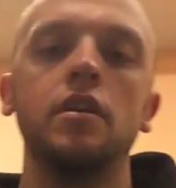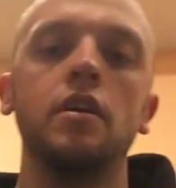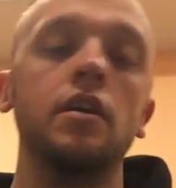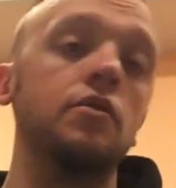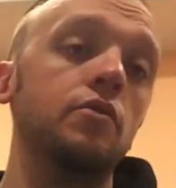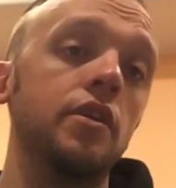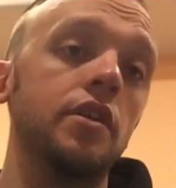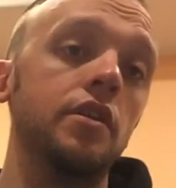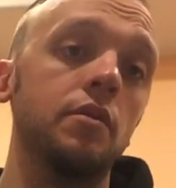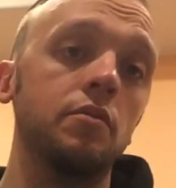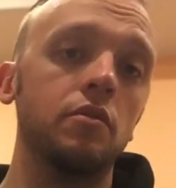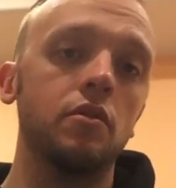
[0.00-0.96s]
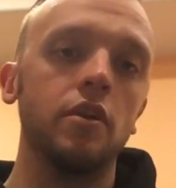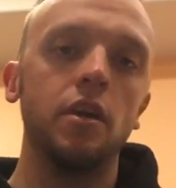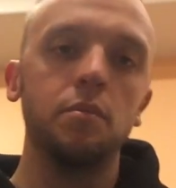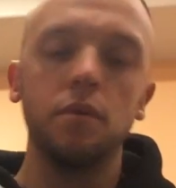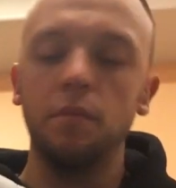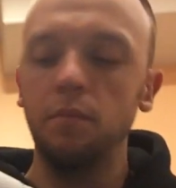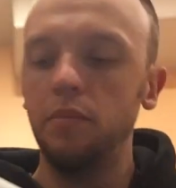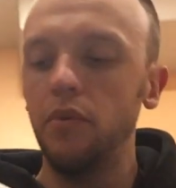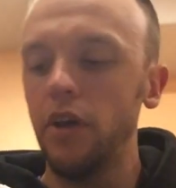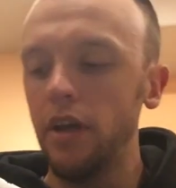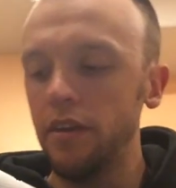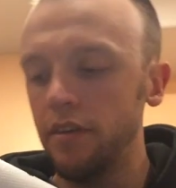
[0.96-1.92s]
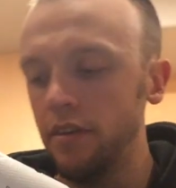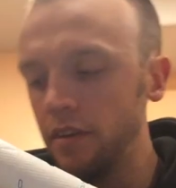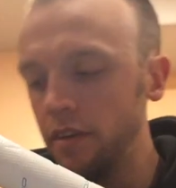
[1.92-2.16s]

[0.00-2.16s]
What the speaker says: and not doing a double grip, but